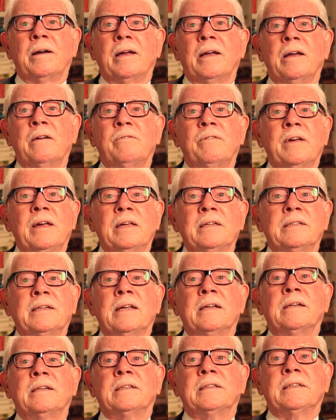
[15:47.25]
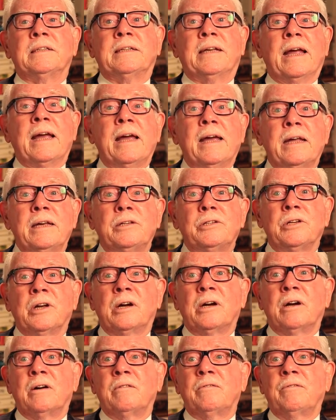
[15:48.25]
If he's in a stage
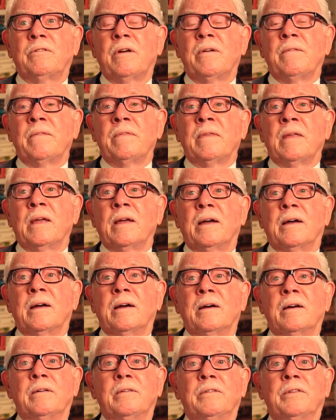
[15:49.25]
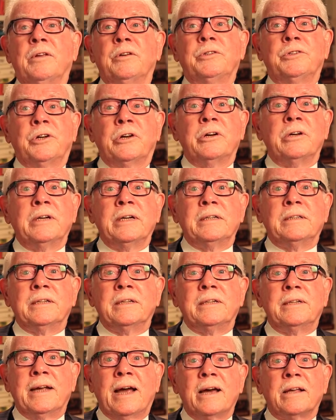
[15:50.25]
of the journey
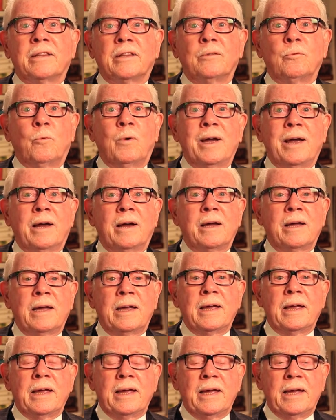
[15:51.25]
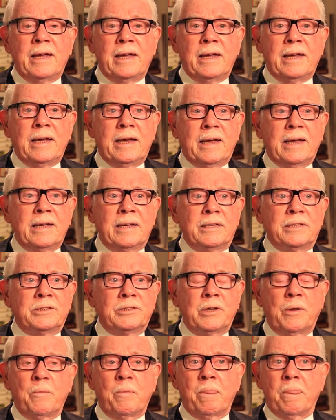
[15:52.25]
to death where he
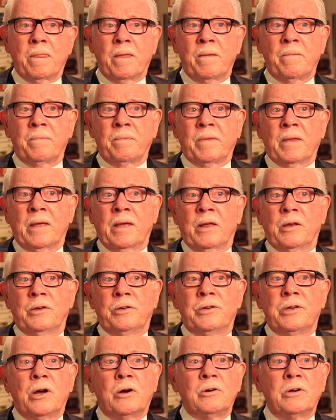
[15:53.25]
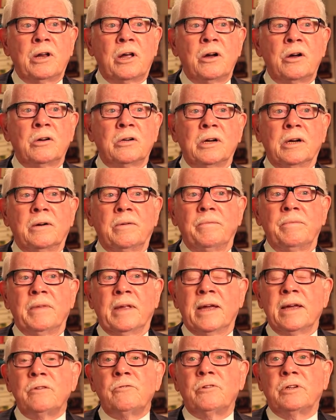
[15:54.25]
is no longer
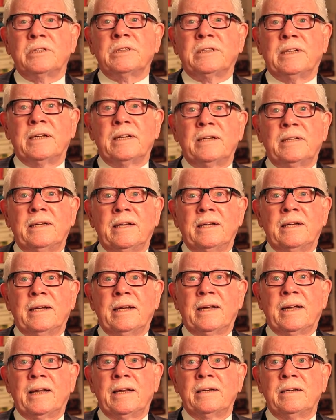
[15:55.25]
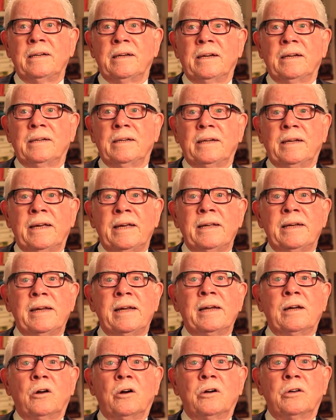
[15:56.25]
interested in
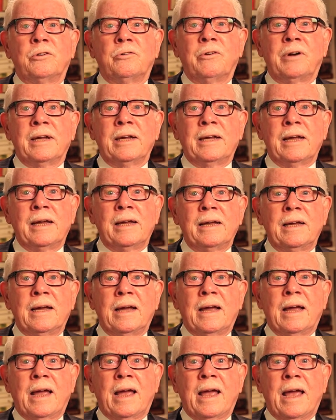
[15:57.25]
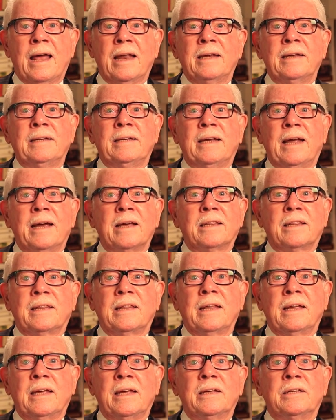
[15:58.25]
eating or drinking, and
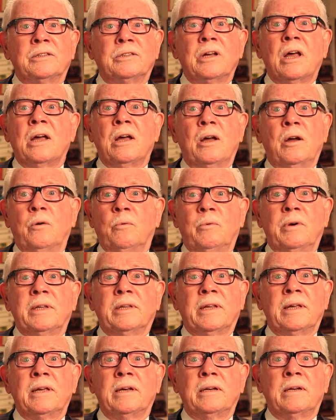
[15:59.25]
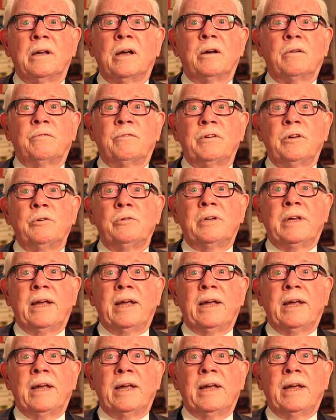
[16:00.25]
death is within a few